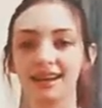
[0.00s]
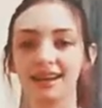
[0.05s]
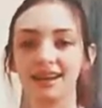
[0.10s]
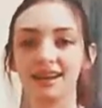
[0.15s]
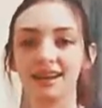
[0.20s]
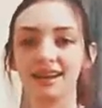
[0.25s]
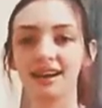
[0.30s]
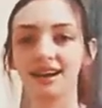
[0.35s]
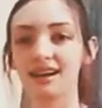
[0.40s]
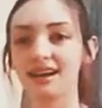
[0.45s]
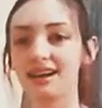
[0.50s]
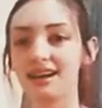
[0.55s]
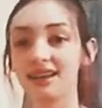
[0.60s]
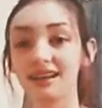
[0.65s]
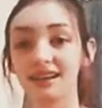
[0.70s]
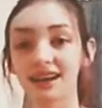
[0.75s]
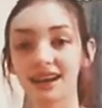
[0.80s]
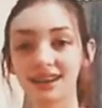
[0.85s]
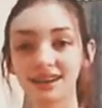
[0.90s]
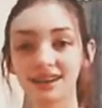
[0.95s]
The next step
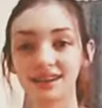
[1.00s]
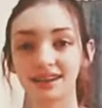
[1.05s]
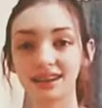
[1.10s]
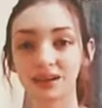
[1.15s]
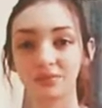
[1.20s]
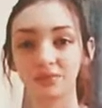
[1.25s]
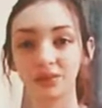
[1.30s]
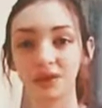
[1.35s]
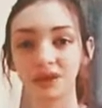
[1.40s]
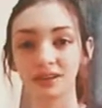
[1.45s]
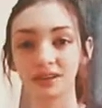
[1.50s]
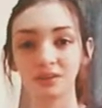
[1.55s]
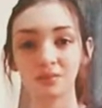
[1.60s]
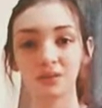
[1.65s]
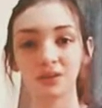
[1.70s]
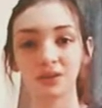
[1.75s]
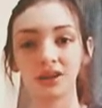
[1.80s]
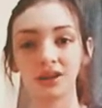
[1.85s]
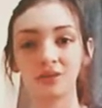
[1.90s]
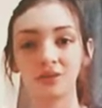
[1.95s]
is to put it with the
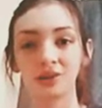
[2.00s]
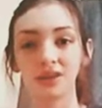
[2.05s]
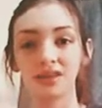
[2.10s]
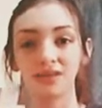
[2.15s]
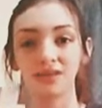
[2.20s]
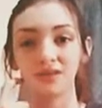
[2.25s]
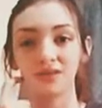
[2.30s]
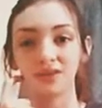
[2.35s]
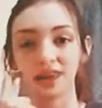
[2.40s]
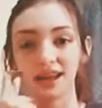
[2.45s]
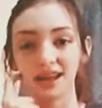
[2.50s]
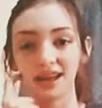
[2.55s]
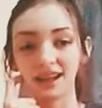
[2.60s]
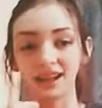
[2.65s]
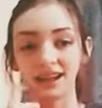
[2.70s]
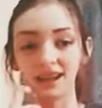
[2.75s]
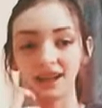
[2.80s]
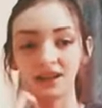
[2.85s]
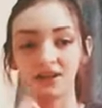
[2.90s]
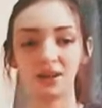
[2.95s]
fan and wait
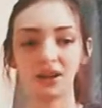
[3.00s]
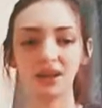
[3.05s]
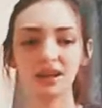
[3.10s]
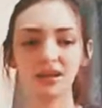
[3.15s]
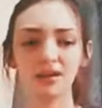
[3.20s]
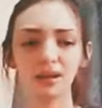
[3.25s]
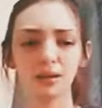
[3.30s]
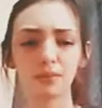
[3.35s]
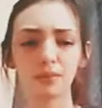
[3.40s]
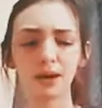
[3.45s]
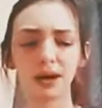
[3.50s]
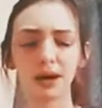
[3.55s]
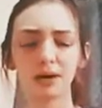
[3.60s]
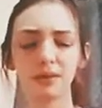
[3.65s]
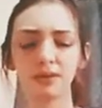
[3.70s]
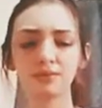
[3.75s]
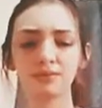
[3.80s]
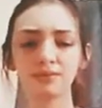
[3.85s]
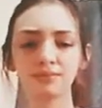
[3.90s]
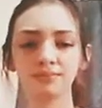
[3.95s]
about,
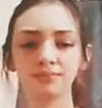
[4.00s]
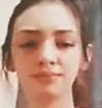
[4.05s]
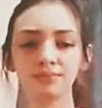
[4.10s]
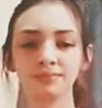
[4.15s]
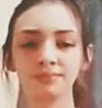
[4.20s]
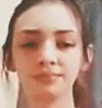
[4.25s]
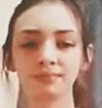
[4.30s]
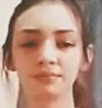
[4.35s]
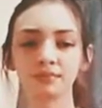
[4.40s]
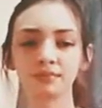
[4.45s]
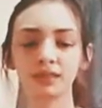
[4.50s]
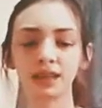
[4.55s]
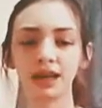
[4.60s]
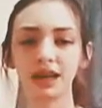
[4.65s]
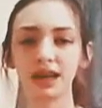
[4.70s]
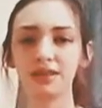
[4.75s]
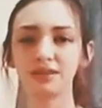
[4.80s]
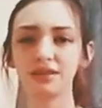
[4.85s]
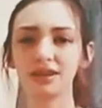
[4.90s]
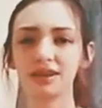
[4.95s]
I haven't
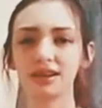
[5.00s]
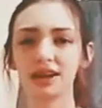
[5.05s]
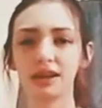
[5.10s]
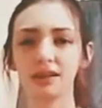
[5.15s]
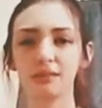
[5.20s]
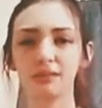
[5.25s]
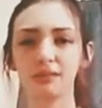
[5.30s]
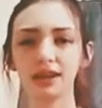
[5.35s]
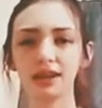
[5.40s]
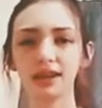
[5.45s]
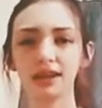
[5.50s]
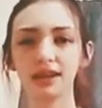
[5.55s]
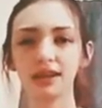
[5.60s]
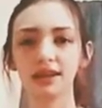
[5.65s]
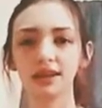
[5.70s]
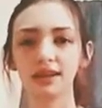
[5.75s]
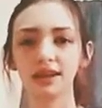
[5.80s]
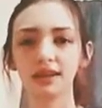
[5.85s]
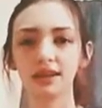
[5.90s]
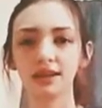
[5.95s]
timed it,
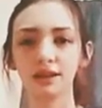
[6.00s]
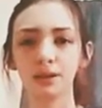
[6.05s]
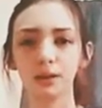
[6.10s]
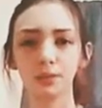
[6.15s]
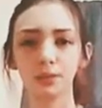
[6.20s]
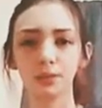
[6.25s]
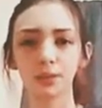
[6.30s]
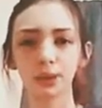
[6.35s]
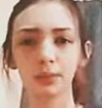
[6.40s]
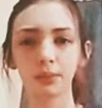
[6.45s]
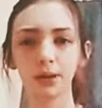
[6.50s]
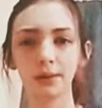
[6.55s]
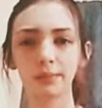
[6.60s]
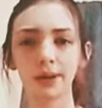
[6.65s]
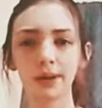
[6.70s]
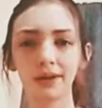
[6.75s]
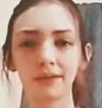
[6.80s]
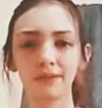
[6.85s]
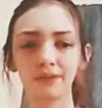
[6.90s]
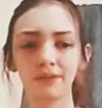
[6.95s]
probably about
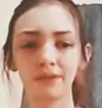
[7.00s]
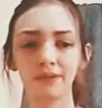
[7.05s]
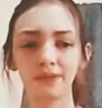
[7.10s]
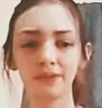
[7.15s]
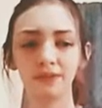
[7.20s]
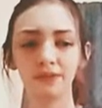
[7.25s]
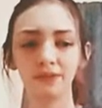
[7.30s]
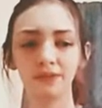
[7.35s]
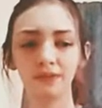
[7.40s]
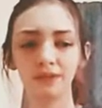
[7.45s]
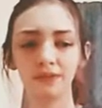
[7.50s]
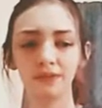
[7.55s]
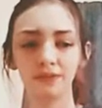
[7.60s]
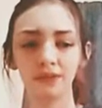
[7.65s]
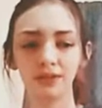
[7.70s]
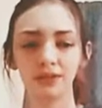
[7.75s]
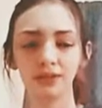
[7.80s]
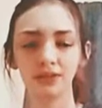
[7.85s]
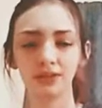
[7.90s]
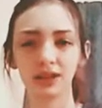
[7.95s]

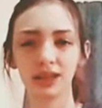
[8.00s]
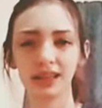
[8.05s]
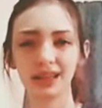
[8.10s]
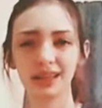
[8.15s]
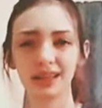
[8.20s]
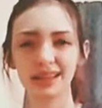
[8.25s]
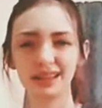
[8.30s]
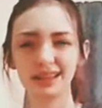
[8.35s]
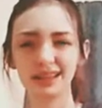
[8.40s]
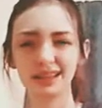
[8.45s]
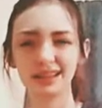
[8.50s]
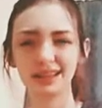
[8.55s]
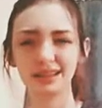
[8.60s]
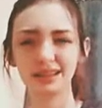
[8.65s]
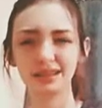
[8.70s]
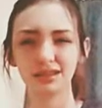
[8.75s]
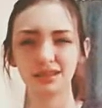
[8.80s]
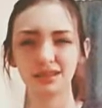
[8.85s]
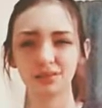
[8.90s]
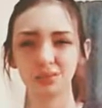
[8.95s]
15 to
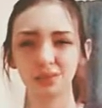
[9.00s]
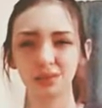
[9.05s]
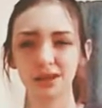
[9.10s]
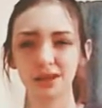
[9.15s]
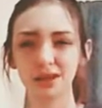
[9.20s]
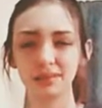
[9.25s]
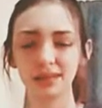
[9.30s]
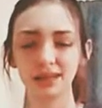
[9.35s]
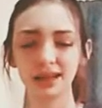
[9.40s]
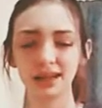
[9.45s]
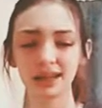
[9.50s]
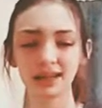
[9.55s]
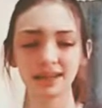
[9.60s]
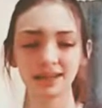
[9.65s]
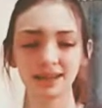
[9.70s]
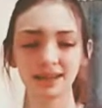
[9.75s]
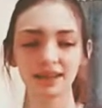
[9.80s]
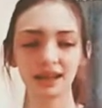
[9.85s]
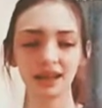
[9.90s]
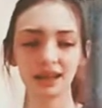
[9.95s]
20 minutes, and
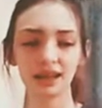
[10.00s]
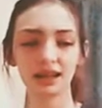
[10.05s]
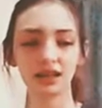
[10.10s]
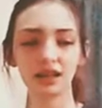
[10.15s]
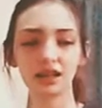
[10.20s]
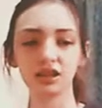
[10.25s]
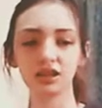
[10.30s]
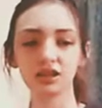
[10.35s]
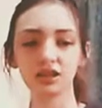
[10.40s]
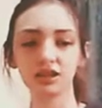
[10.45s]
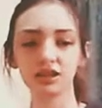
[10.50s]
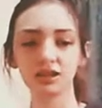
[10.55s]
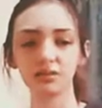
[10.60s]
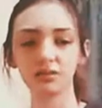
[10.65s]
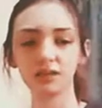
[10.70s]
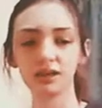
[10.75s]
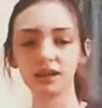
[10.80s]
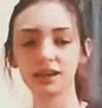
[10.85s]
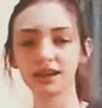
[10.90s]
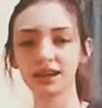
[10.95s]
it should be kind of
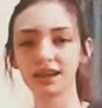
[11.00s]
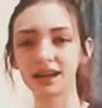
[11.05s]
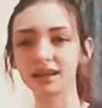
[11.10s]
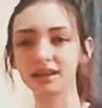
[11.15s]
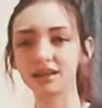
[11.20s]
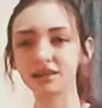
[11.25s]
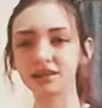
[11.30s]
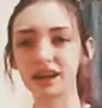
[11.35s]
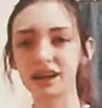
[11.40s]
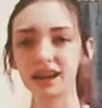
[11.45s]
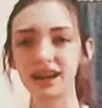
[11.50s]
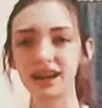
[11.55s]
dry, I guess.